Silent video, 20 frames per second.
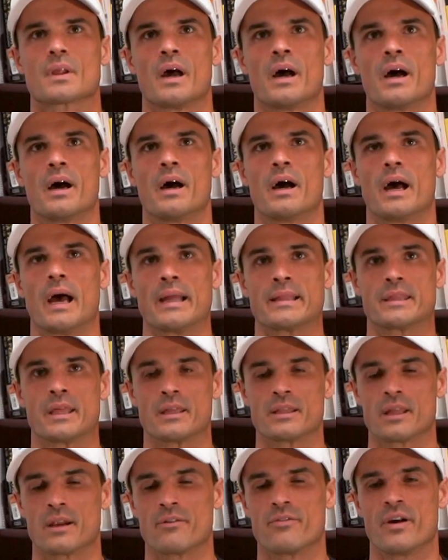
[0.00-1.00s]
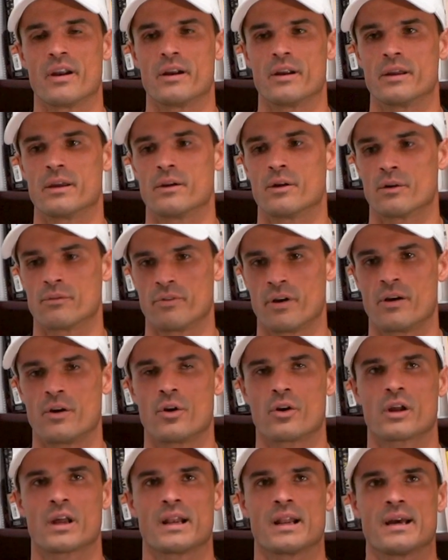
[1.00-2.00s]
I think they're a very, very
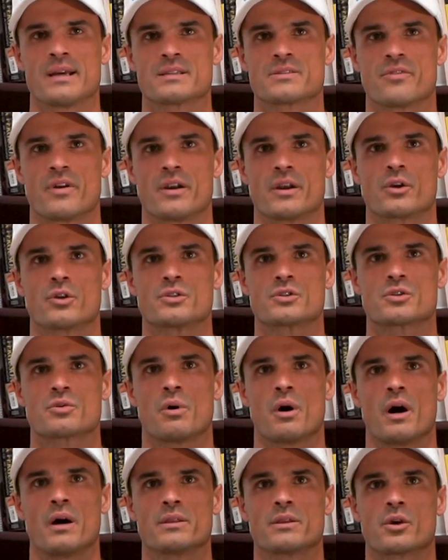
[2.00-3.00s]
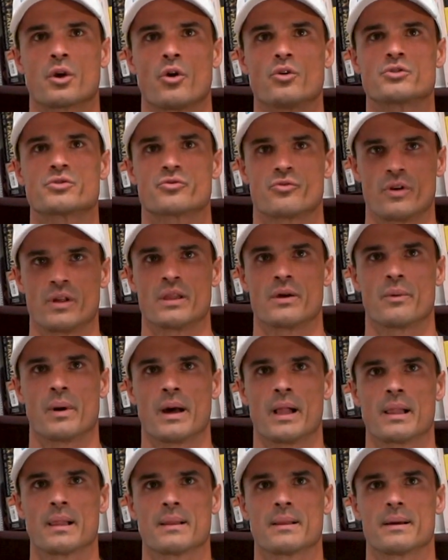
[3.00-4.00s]
organized, very good squad, coached really
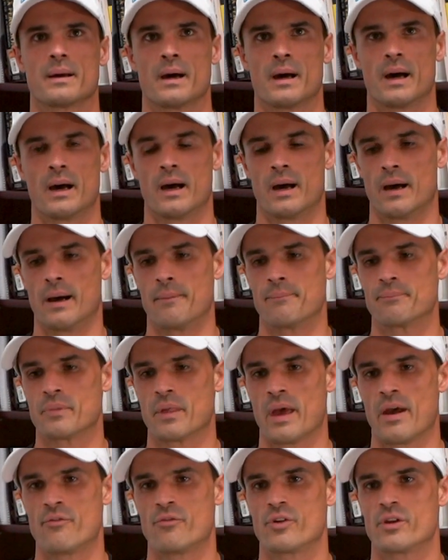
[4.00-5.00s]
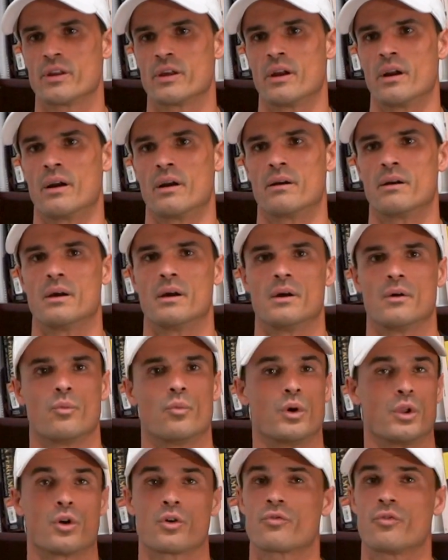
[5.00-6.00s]
well. Every year
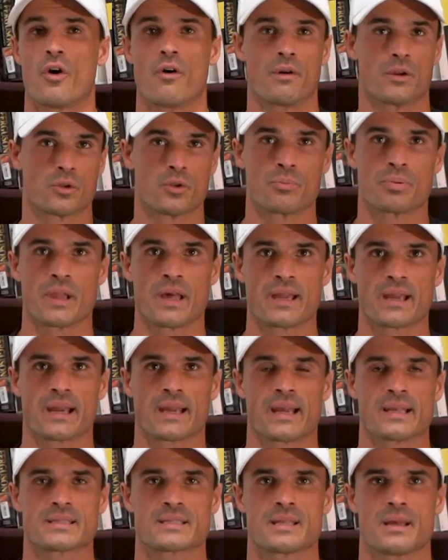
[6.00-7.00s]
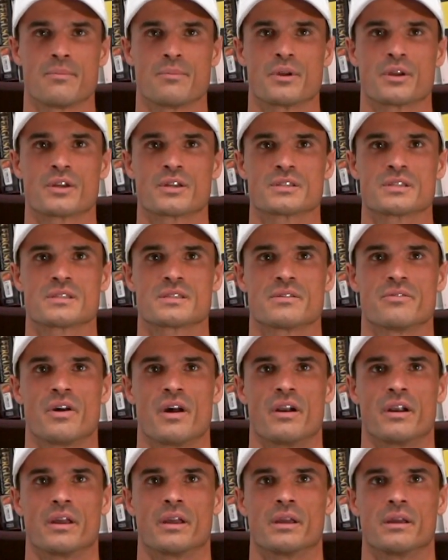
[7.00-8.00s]
we look forward to playing against them because it's a
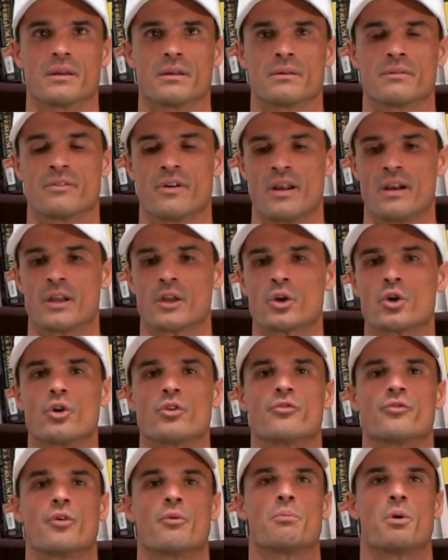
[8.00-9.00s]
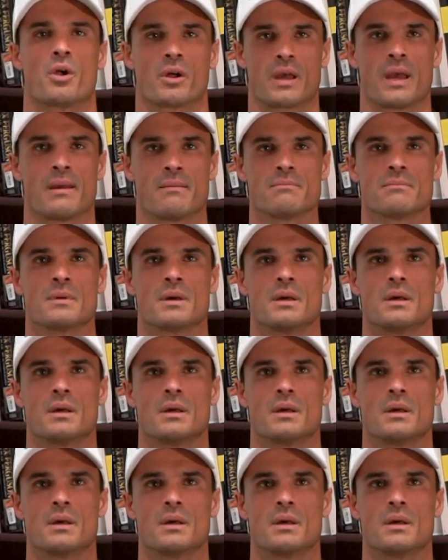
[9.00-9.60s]
very, very good football game.